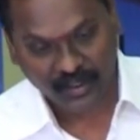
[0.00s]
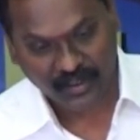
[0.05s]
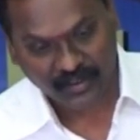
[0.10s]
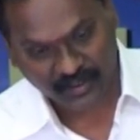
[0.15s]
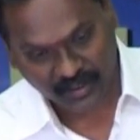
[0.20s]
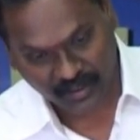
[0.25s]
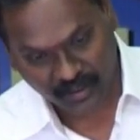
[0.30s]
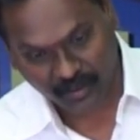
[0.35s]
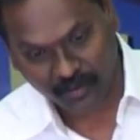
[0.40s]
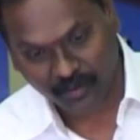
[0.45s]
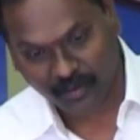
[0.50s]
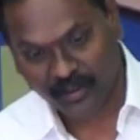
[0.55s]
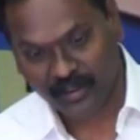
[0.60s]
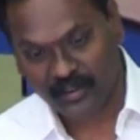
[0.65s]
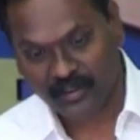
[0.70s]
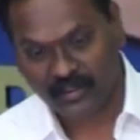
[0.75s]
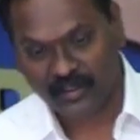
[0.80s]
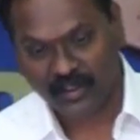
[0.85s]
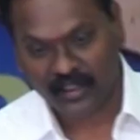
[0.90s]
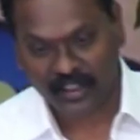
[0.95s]
Second one
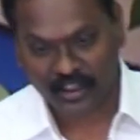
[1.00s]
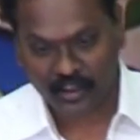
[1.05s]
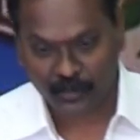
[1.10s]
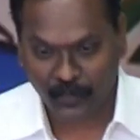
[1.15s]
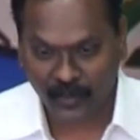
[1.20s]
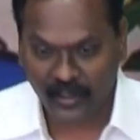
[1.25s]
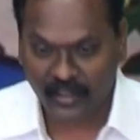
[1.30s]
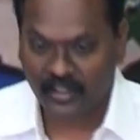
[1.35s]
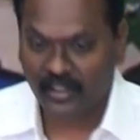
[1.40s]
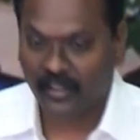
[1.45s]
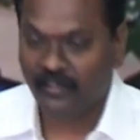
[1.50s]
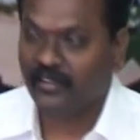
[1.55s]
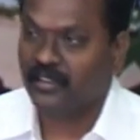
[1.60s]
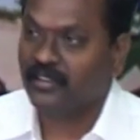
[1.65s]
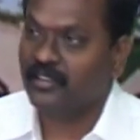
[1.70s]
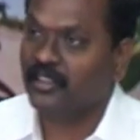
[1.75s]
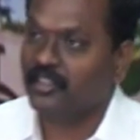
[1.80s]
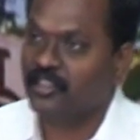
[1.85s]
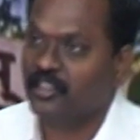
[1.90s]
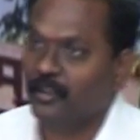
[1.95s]
is the response of the
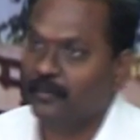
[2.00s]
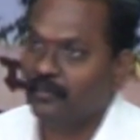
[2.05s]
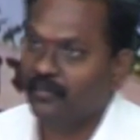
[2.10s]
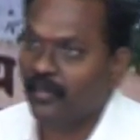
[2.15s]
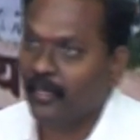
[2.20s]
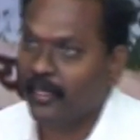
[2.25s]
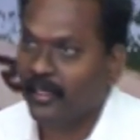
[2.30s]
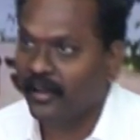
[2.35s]
system